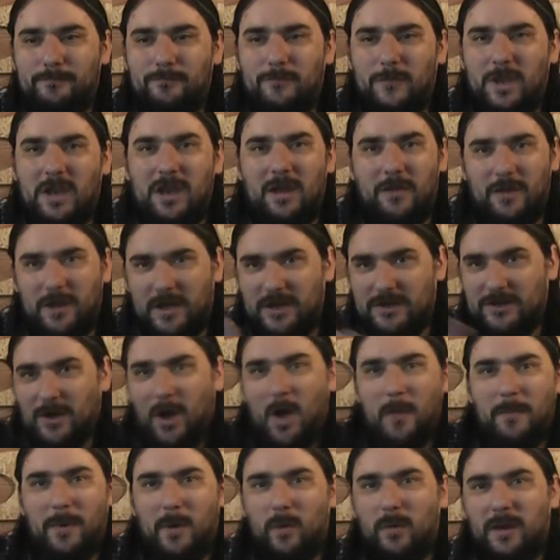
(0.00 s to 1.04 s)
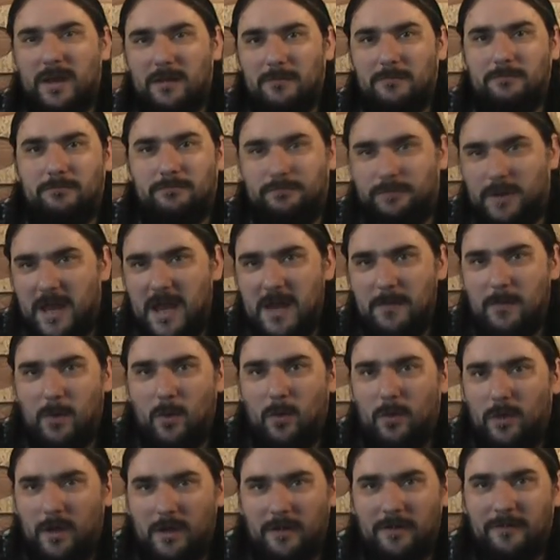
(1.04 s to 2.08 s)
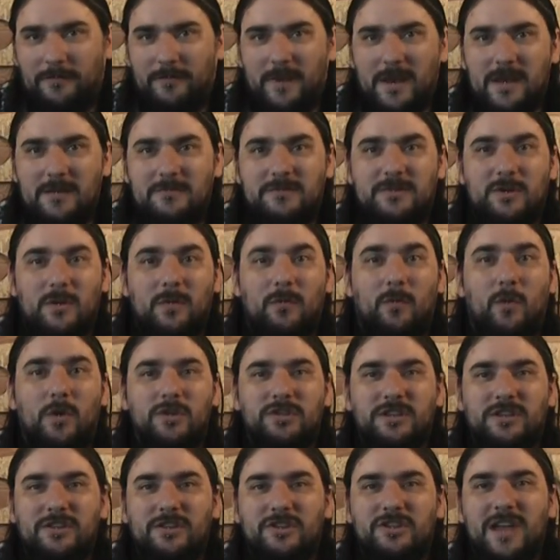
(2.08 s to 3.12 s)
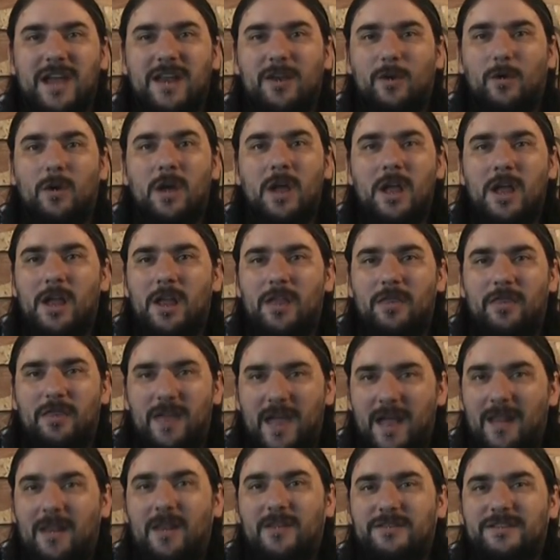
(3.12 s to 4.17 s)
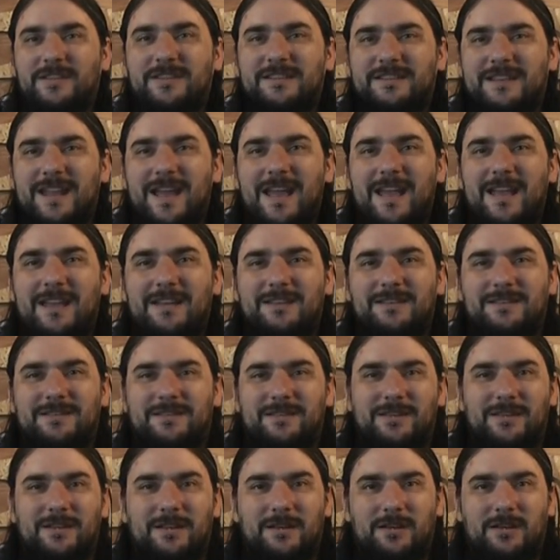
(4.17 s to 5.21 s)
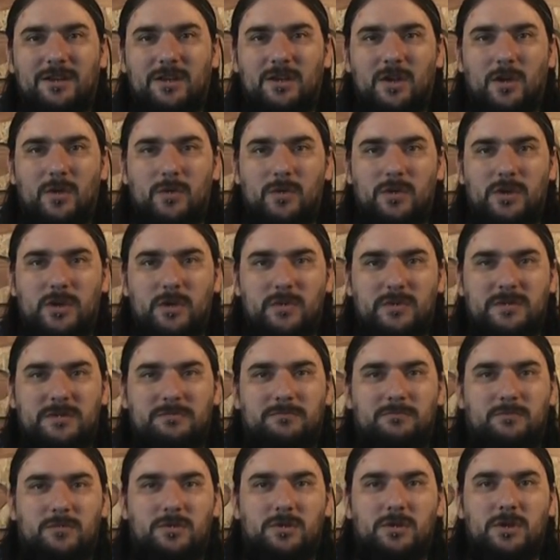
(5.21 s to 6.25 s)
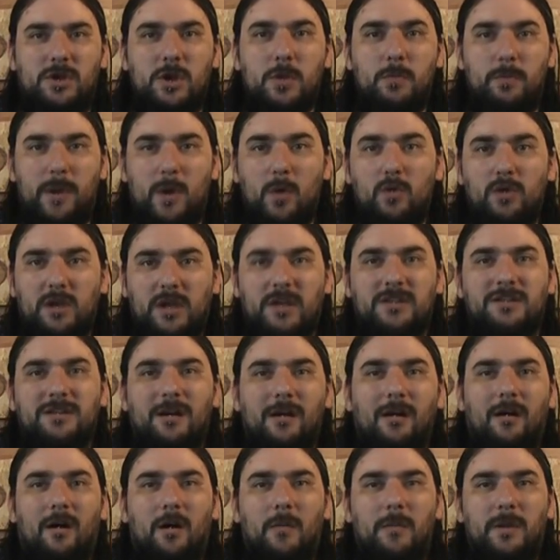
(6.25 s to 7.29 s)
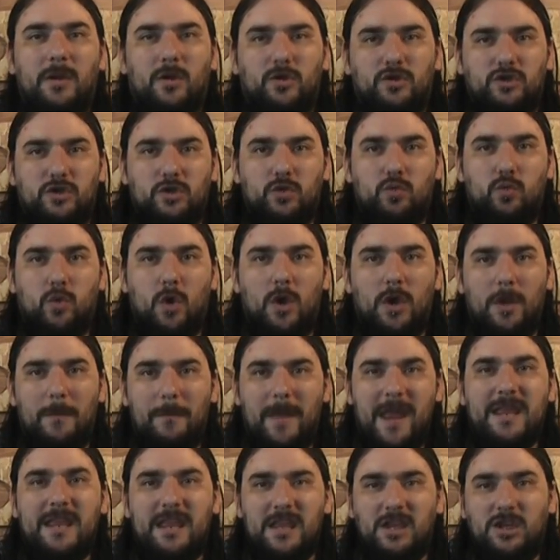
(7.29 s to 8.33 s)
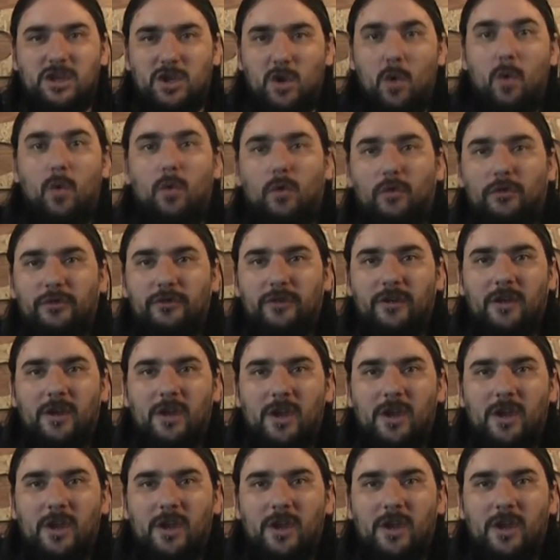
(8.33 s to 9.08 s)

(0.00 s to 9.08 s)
You know, the guitar building people that have been sort of watching the channel, they'll understand that, you know, you build a guitar because you want to make it yours.